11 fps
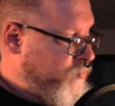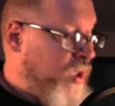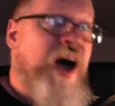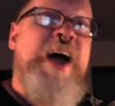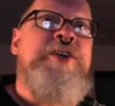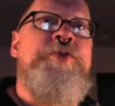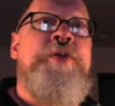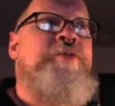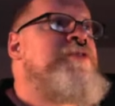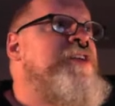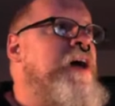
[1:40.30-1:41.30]
I don't
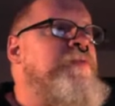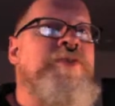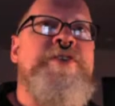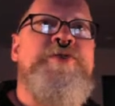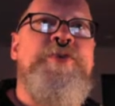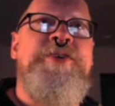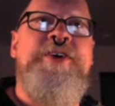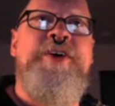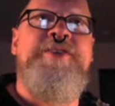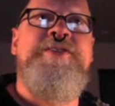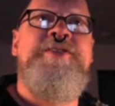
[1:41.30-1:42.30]
understand what this one
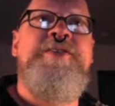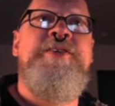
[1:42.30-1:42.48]
does.